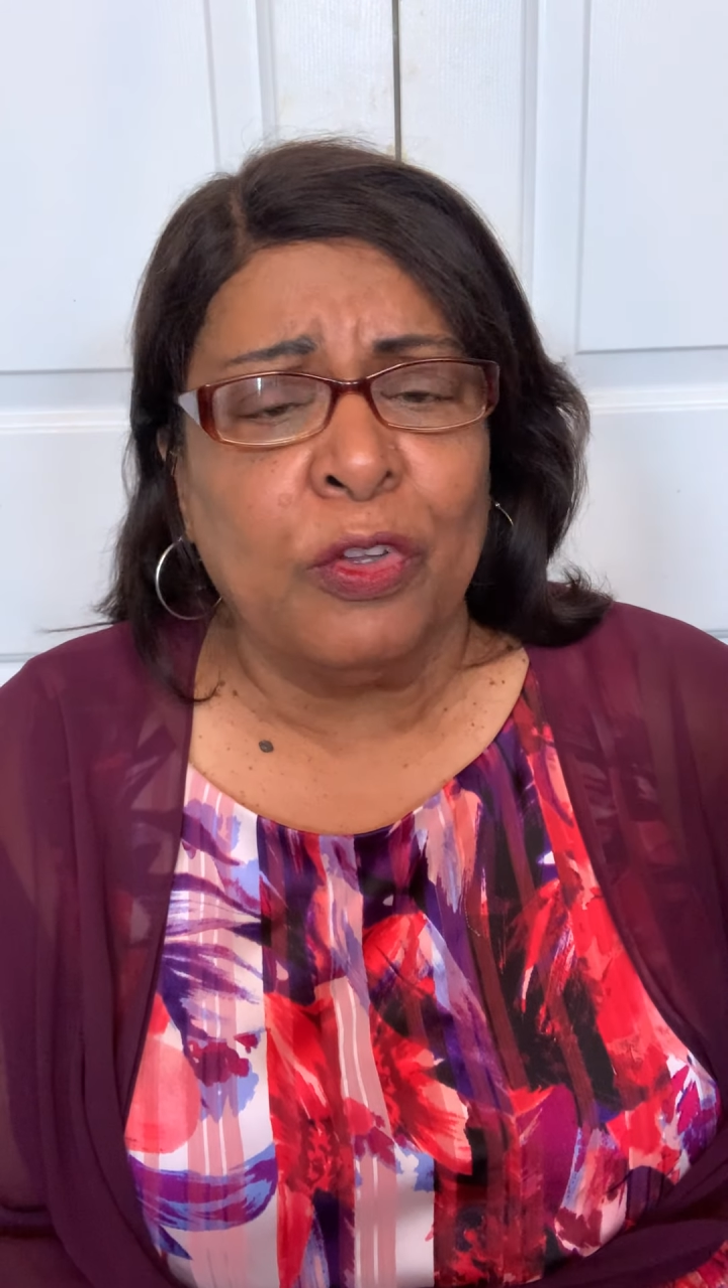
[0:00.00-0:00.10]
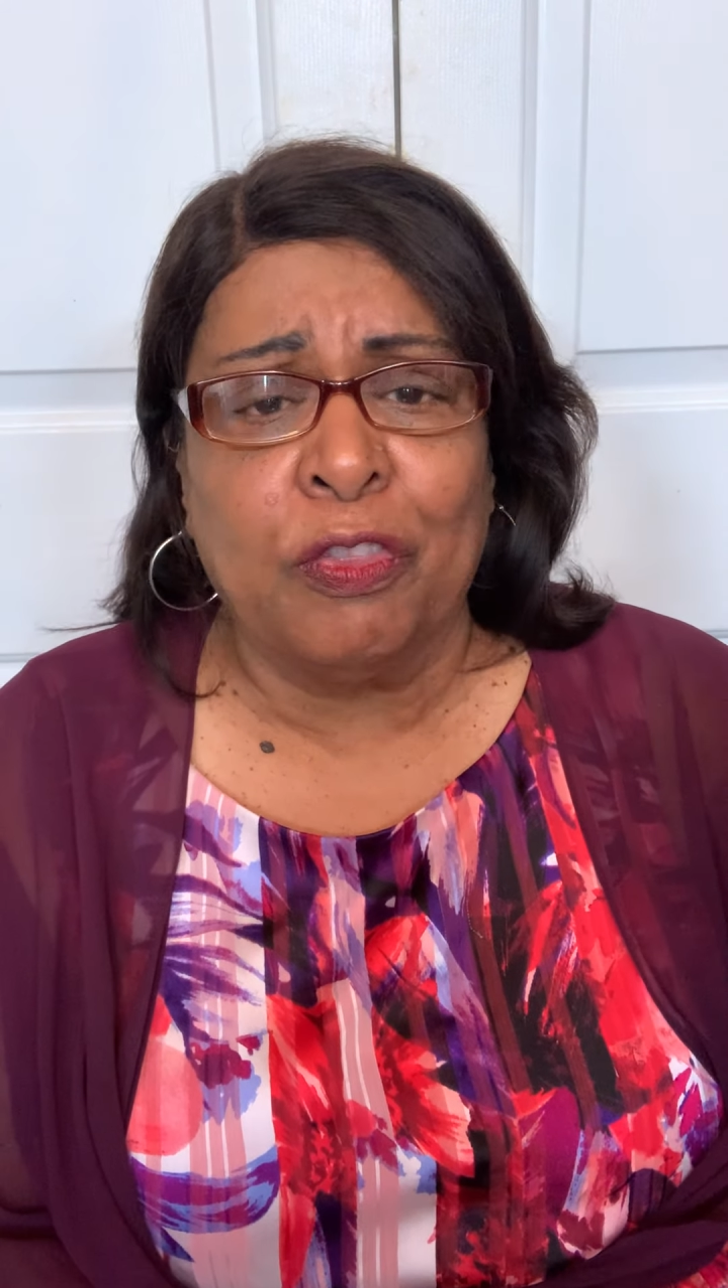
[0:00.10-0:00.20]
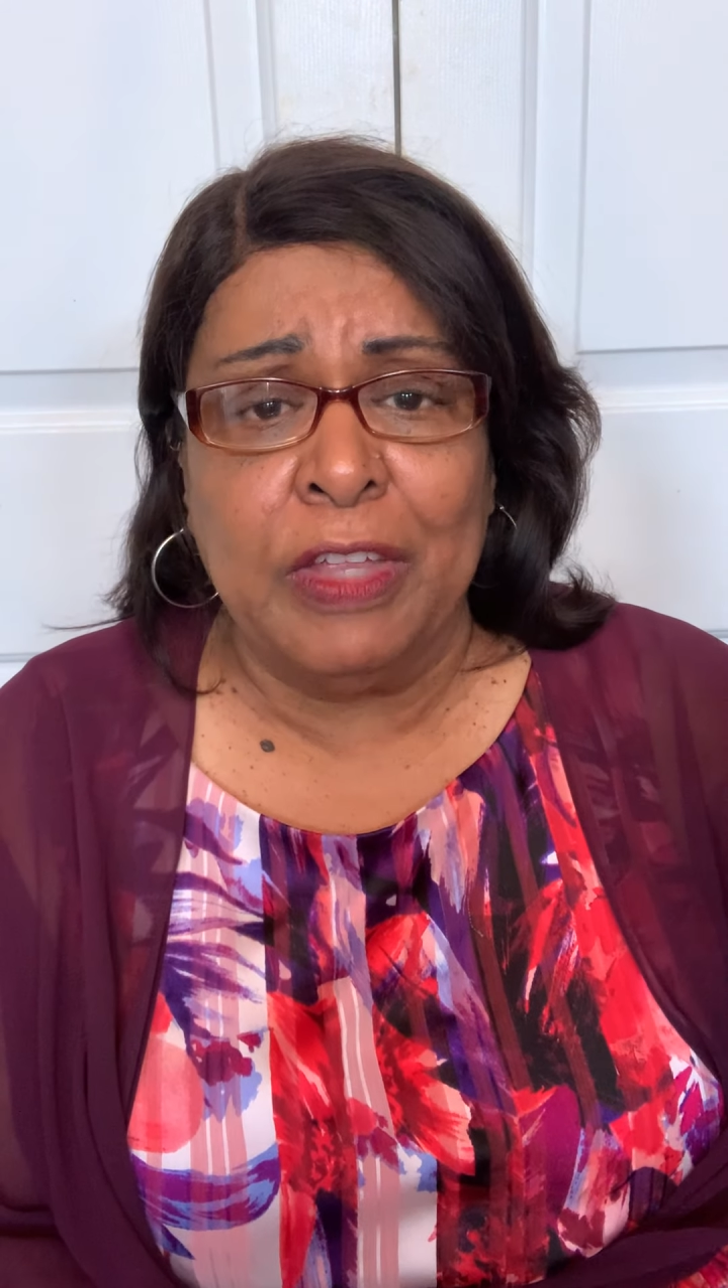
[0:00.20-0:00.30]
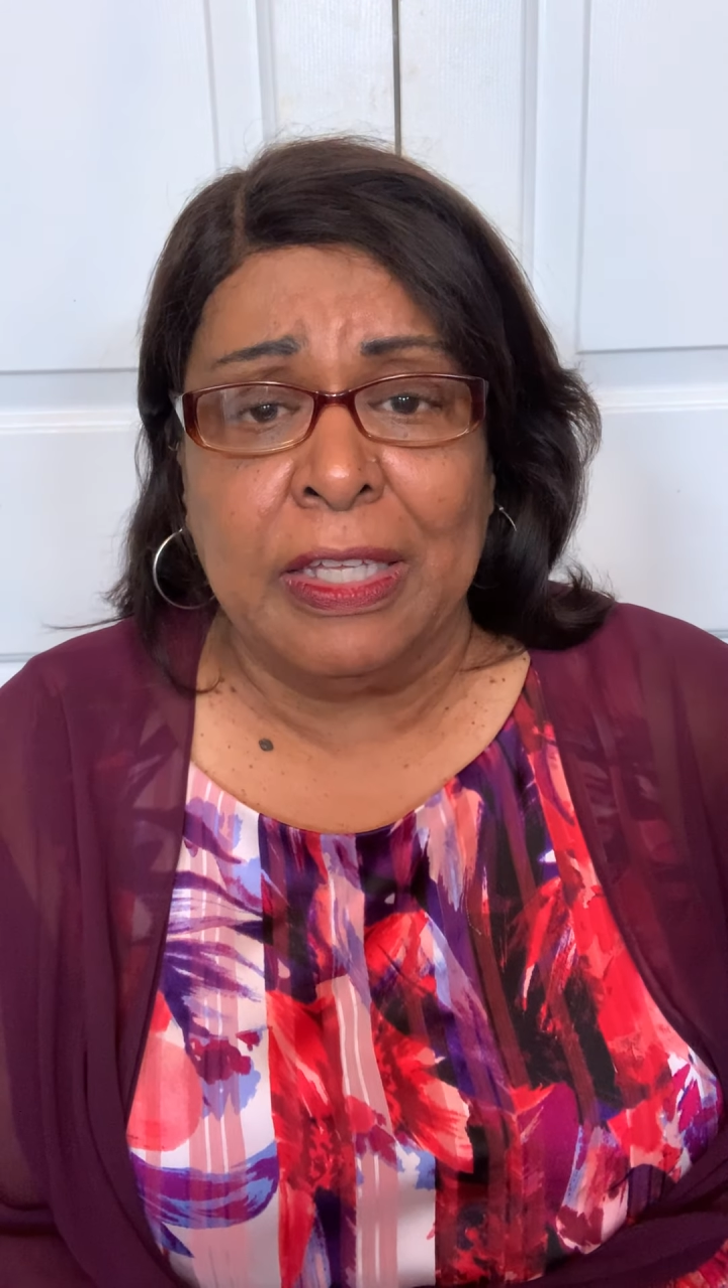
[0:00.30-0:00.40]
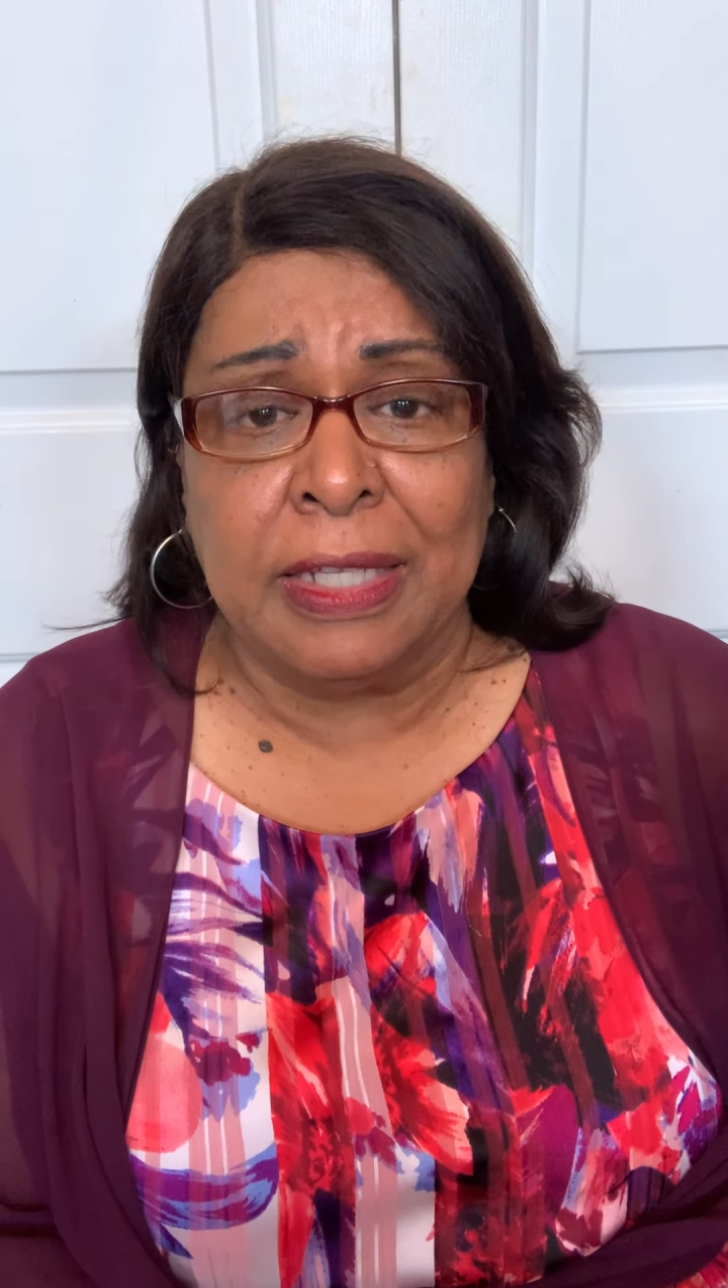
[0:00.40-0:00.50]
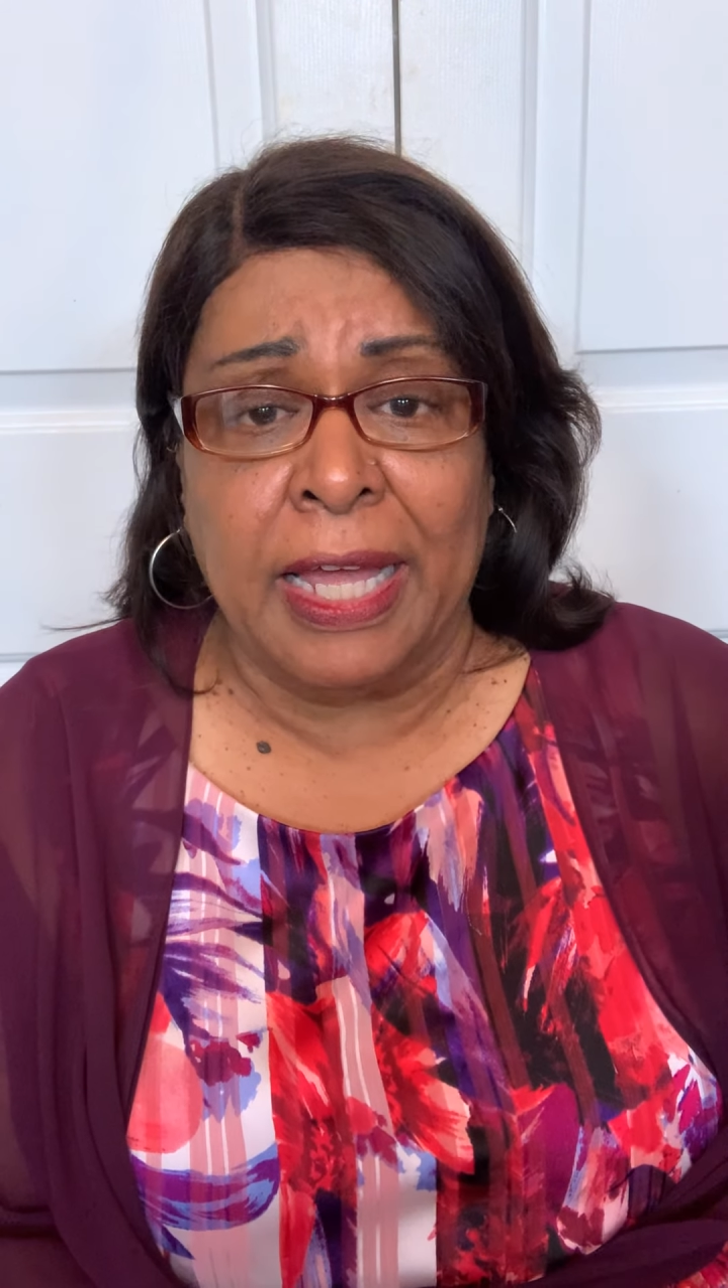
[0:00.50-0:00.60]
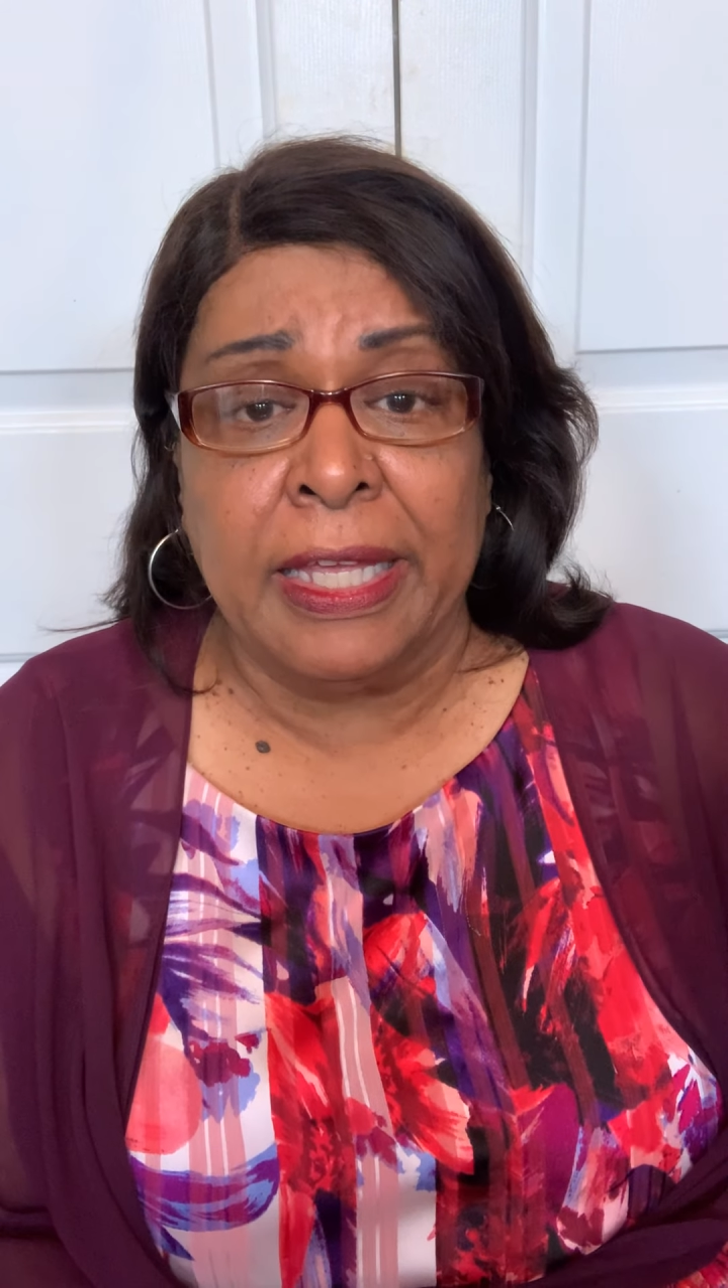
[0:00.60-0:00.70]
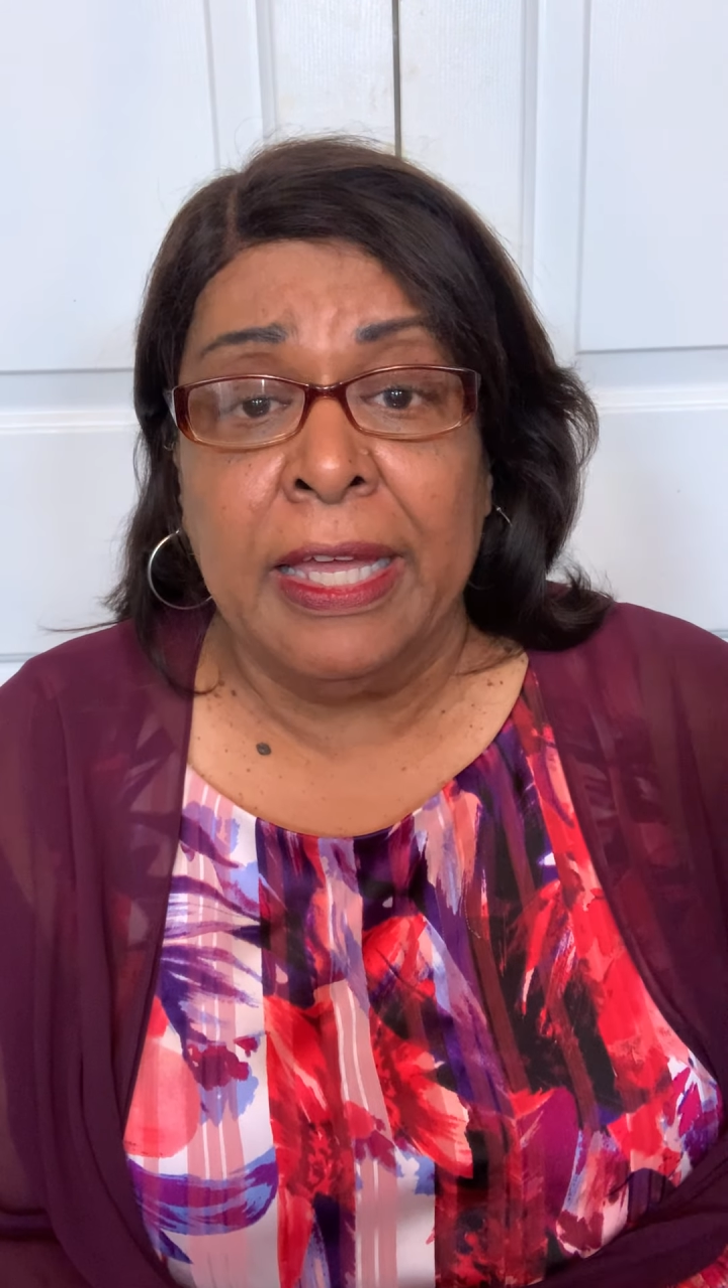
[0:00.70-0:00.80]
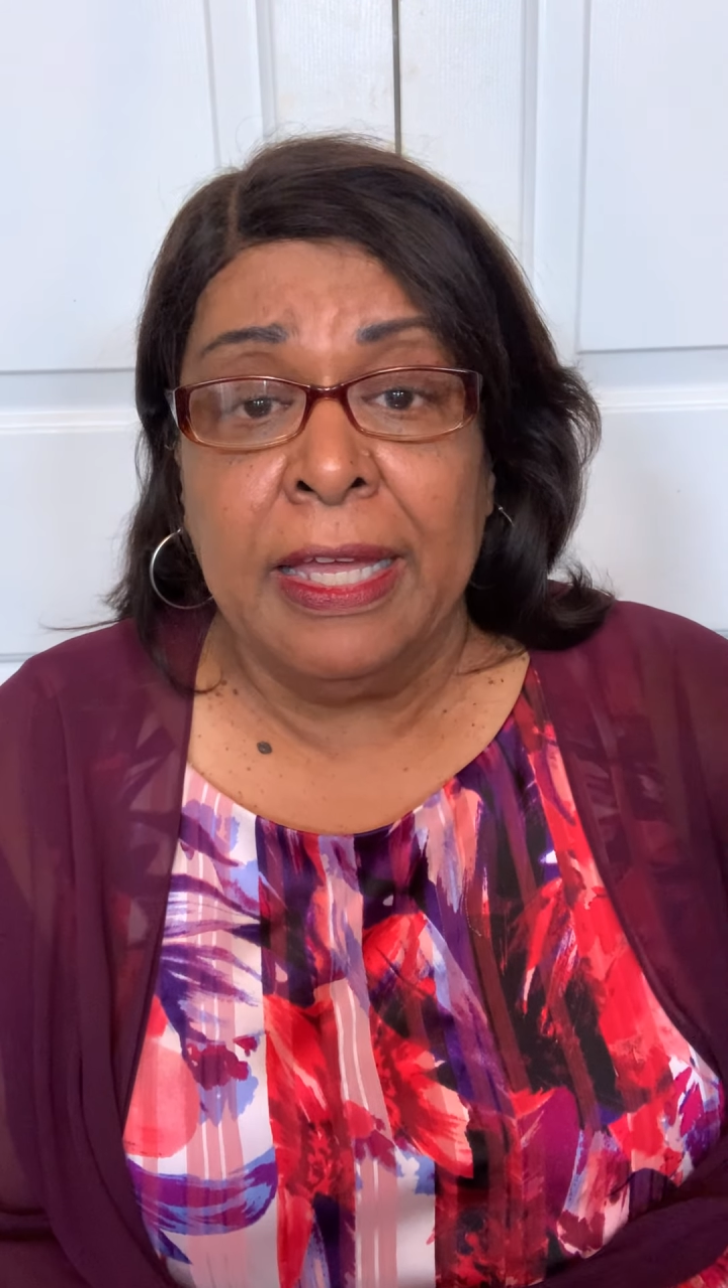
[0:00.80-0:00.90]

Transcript: to think like